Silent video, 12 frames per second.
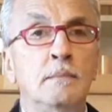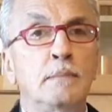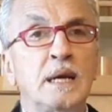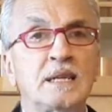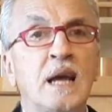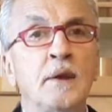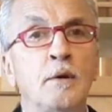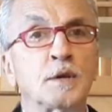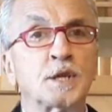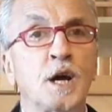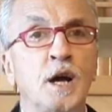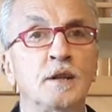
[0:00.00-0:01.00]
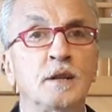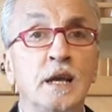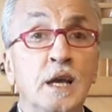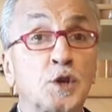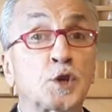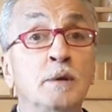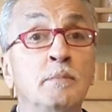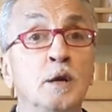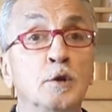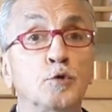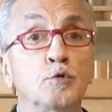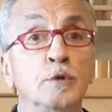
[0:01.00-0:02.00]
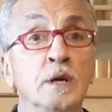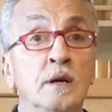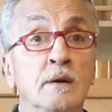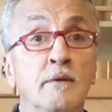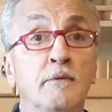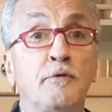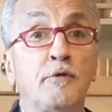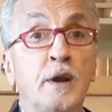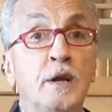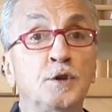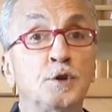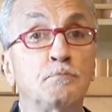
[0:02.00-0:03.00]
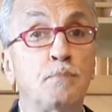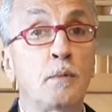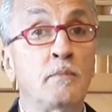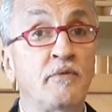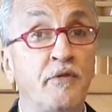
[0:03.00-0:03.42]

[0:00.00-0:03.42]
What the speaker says: McDonald's cut is similar to the French pomme